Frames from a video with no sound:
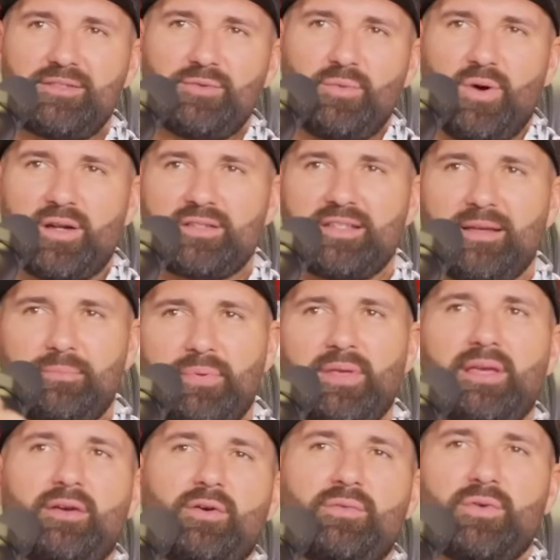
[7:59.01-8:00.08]
you watch that
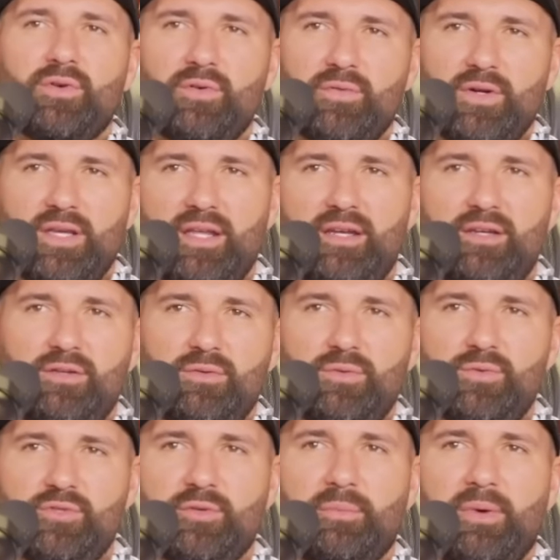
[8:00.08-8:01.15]
play over and over again, and you lose your